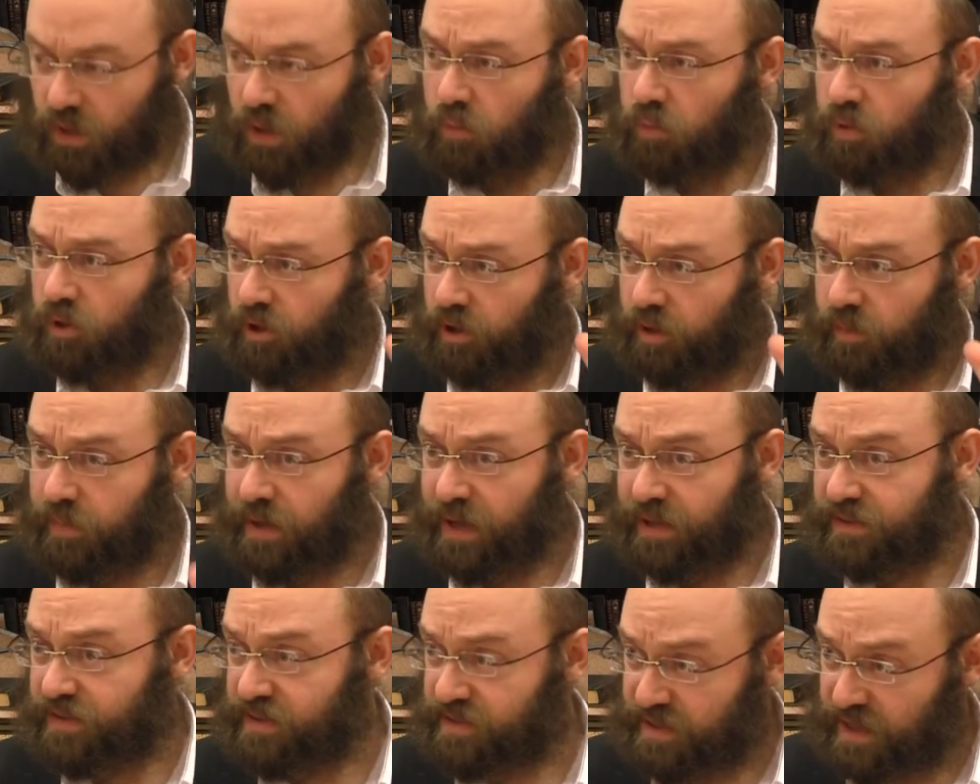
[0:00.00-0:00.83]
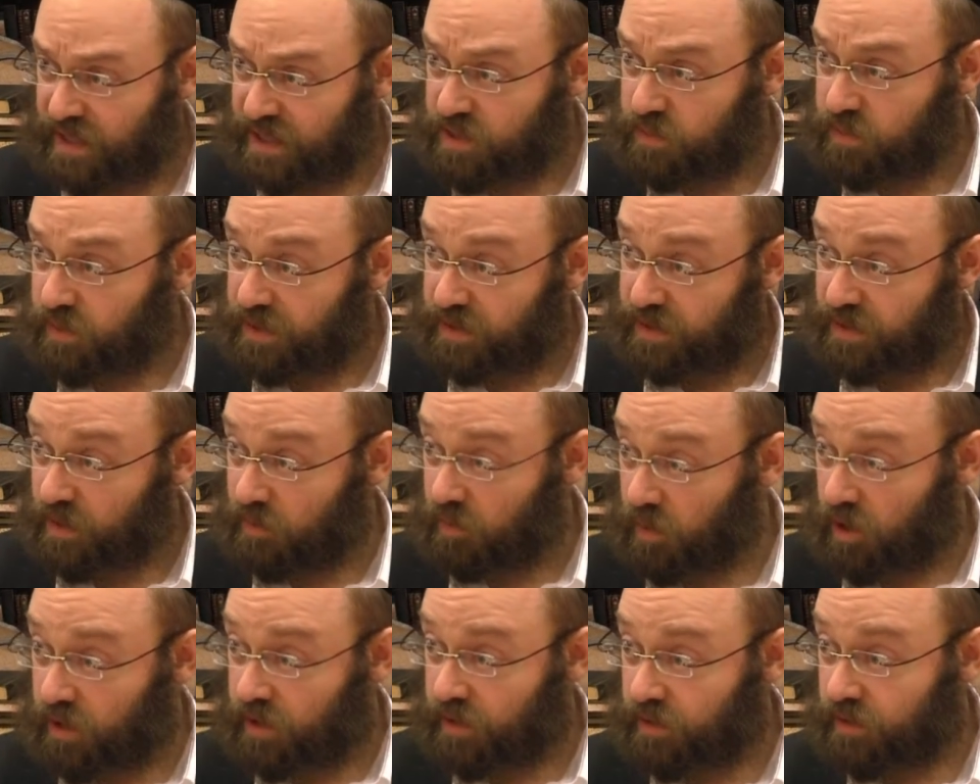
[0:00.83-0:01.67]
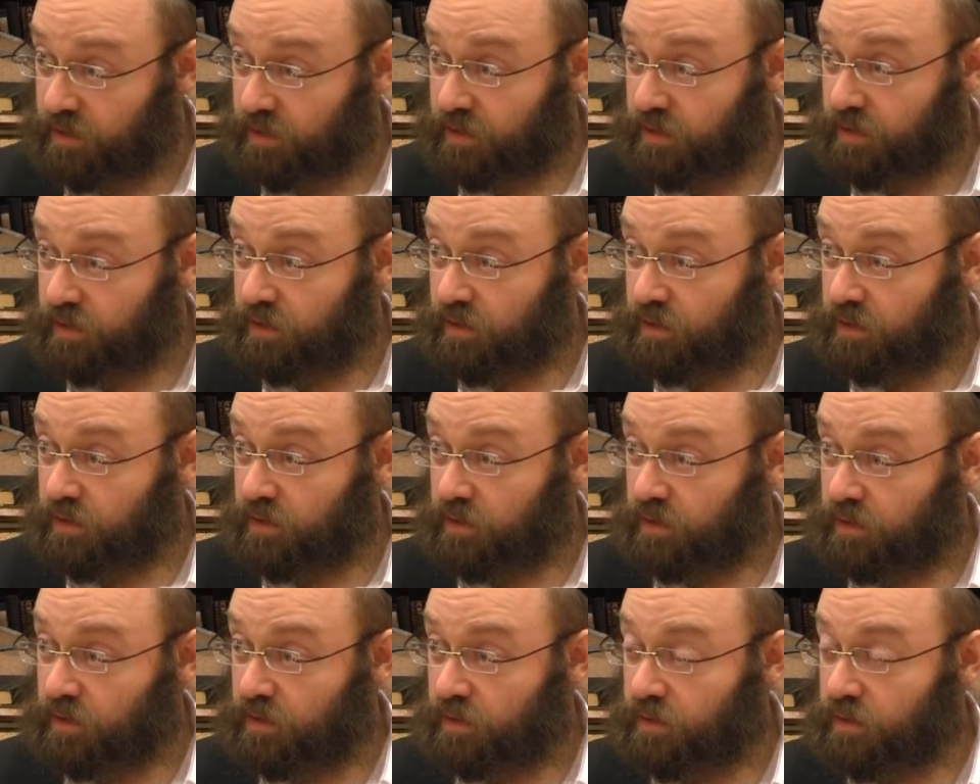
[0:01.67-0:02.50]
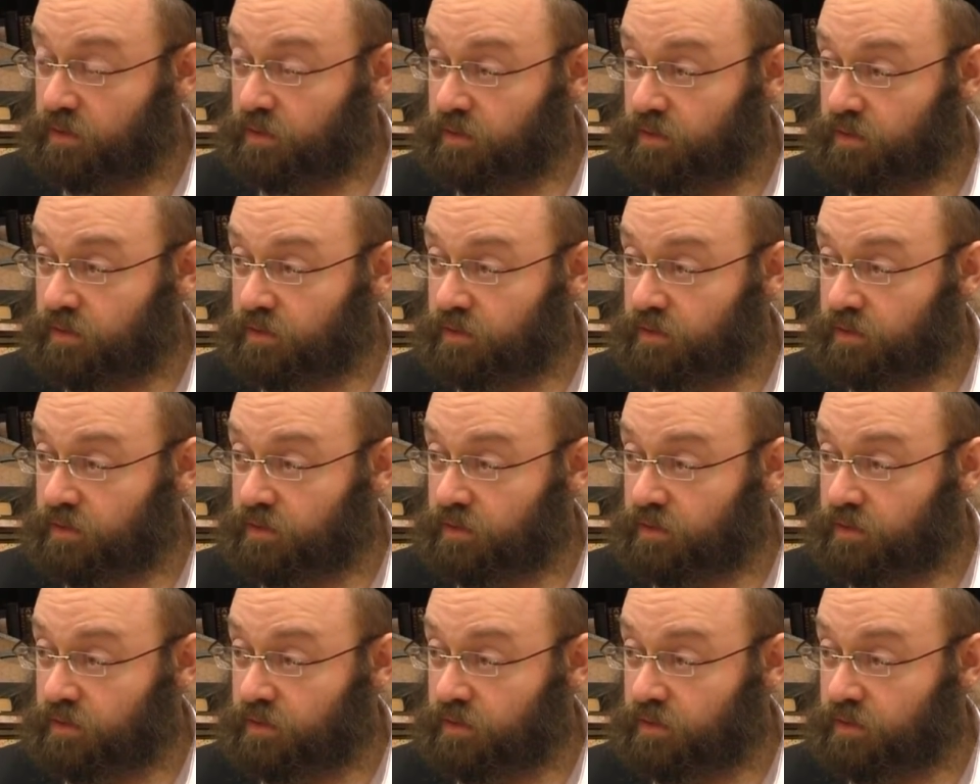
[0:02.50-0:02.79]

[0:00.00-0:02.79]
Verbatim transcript: We'll learn about no, this next no, week in the Gemara. I'm asking a side question.